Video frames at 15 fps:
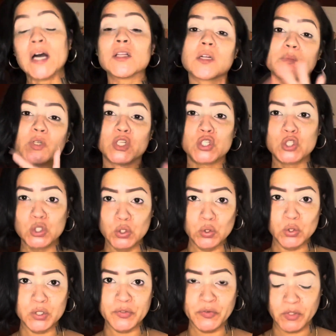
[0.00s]
to
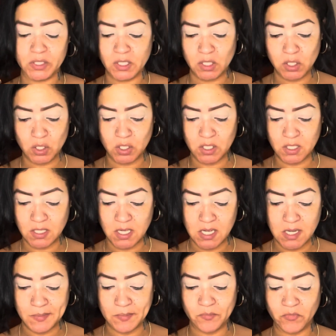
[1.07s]
choose for the look.
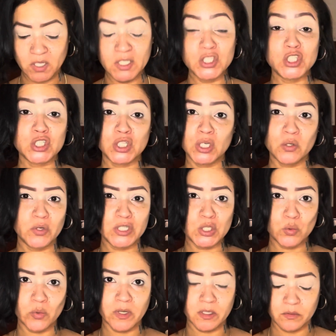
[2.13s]
I'm really just going to go into
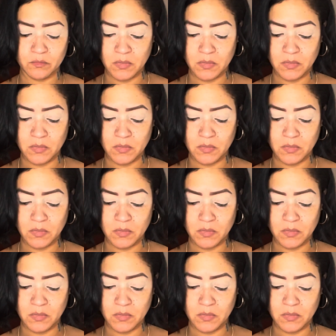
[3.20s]
one,